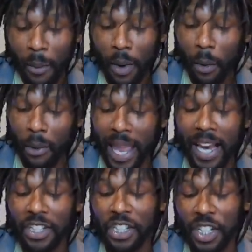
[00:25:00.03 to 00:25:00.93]
But when we
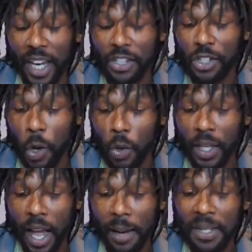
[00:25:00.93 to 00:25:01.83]
actually check sold
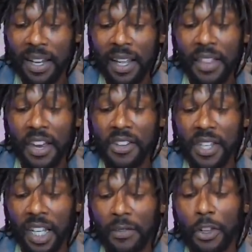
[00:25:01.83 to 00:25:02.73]
comps, they are
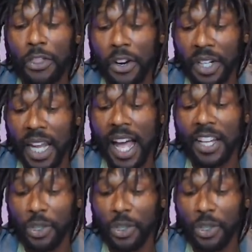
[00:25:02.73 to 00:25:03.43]
selling for 39,